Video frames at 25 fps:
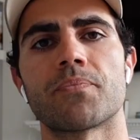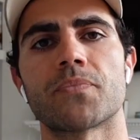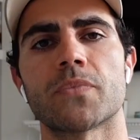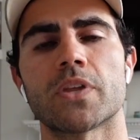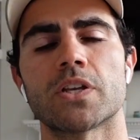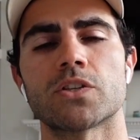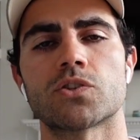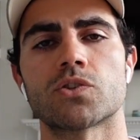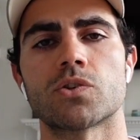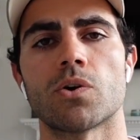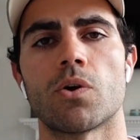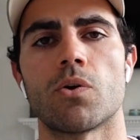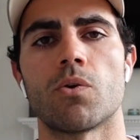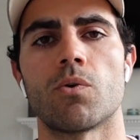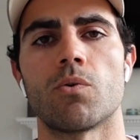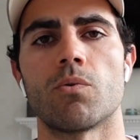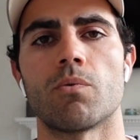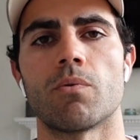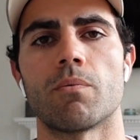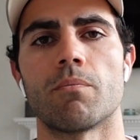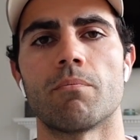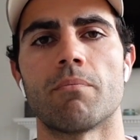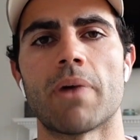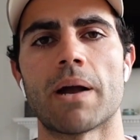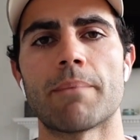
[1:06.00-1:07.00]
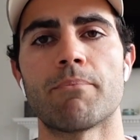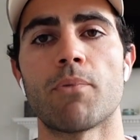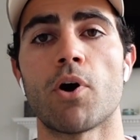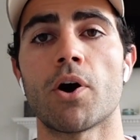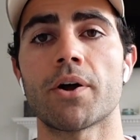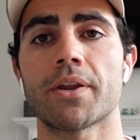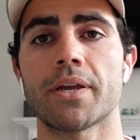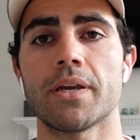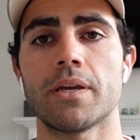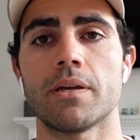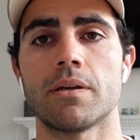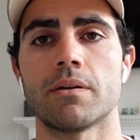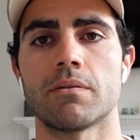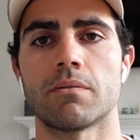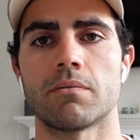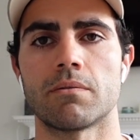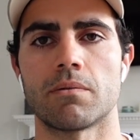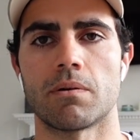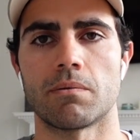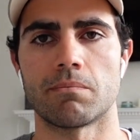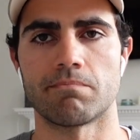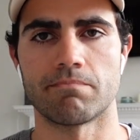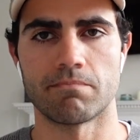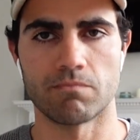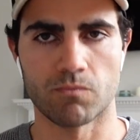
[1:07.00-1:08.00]
So my body
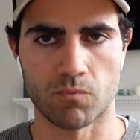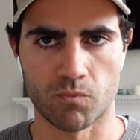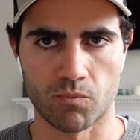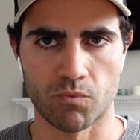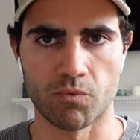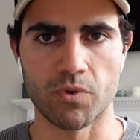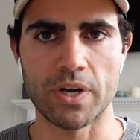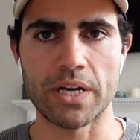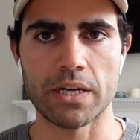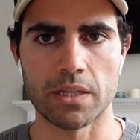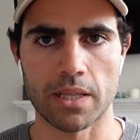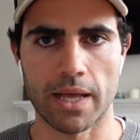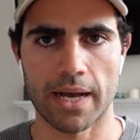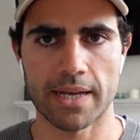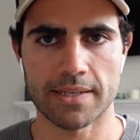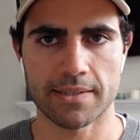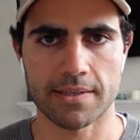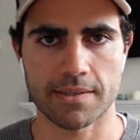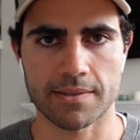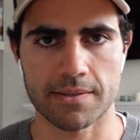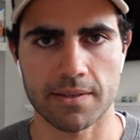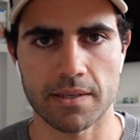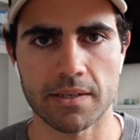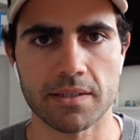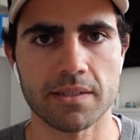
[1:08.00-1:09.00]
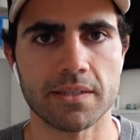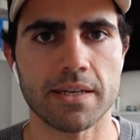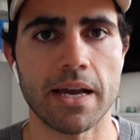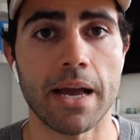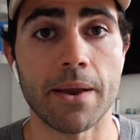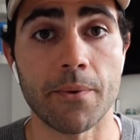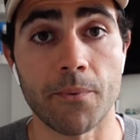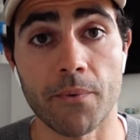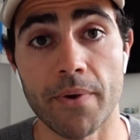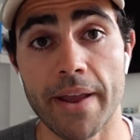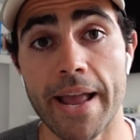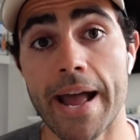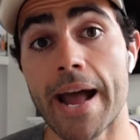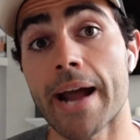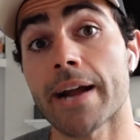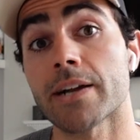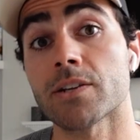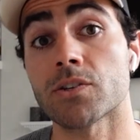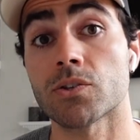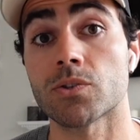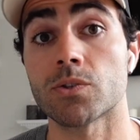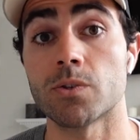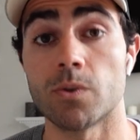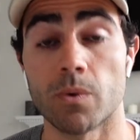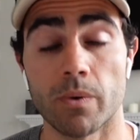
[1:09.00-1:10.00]
realizes this and
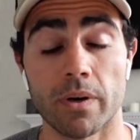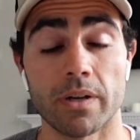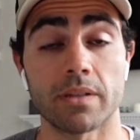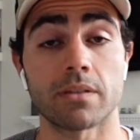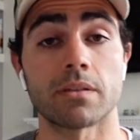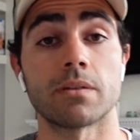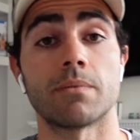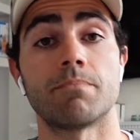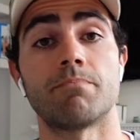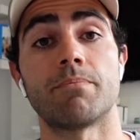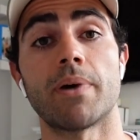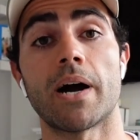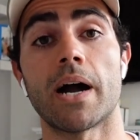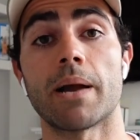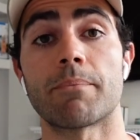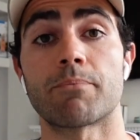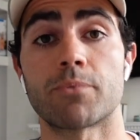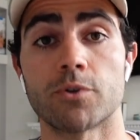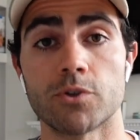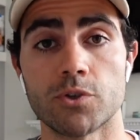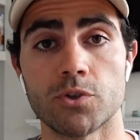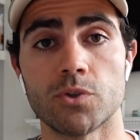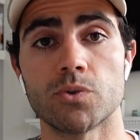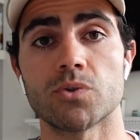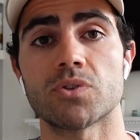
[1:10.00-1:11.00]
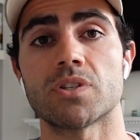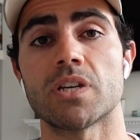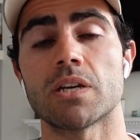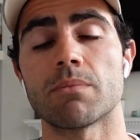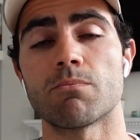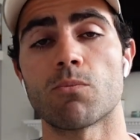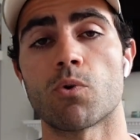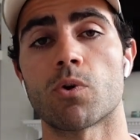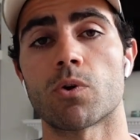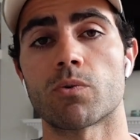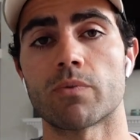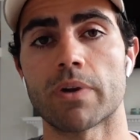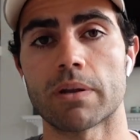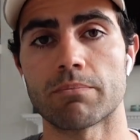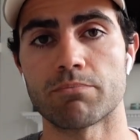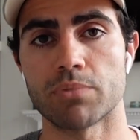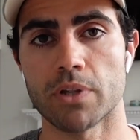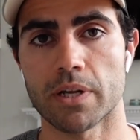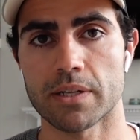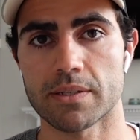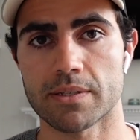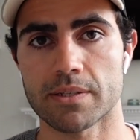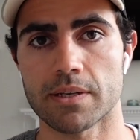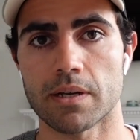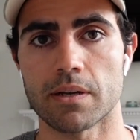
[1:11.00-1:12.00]
reacts to it by producing more red
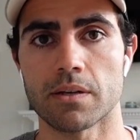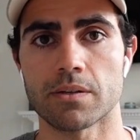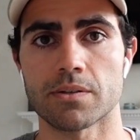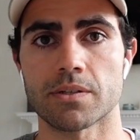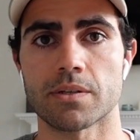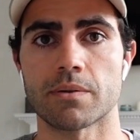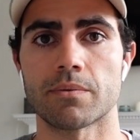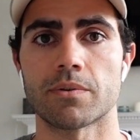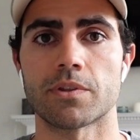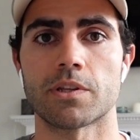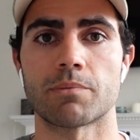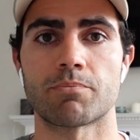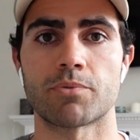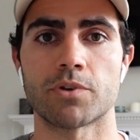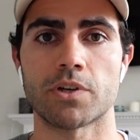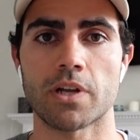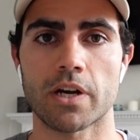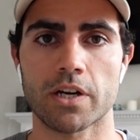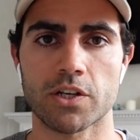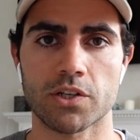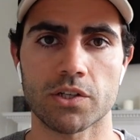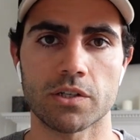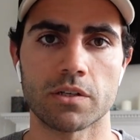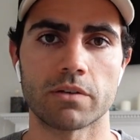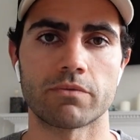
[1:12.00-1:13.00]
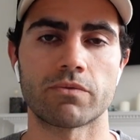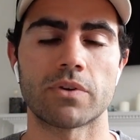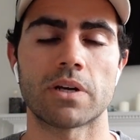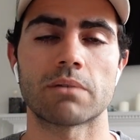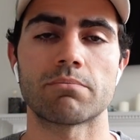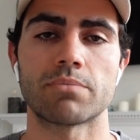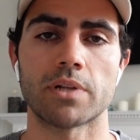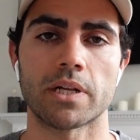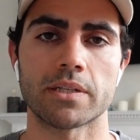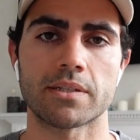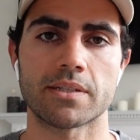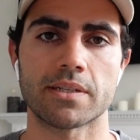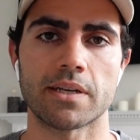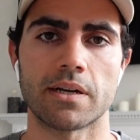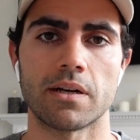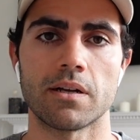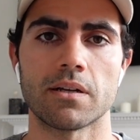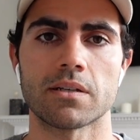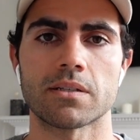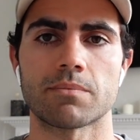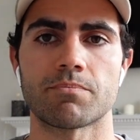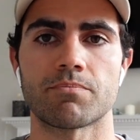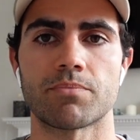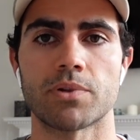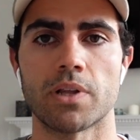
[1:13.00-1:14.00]
blood cells. The production of red blood
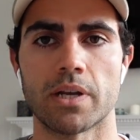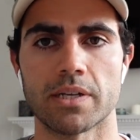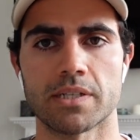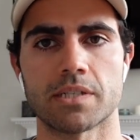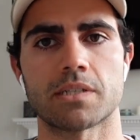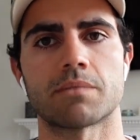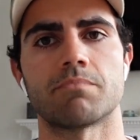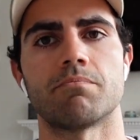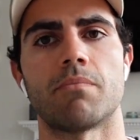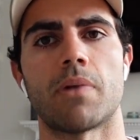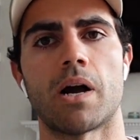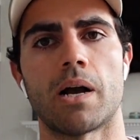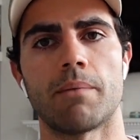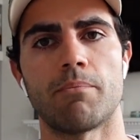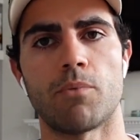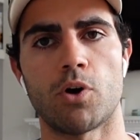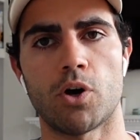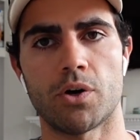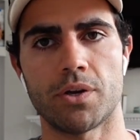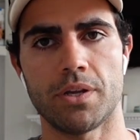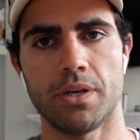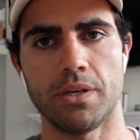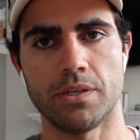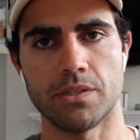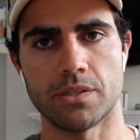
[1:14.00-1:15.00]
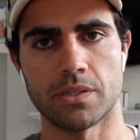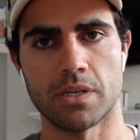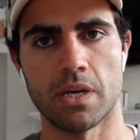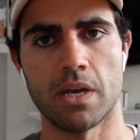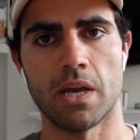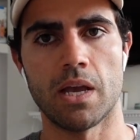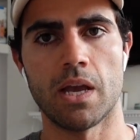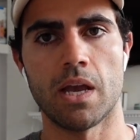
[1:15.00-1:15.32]
cells plus my body's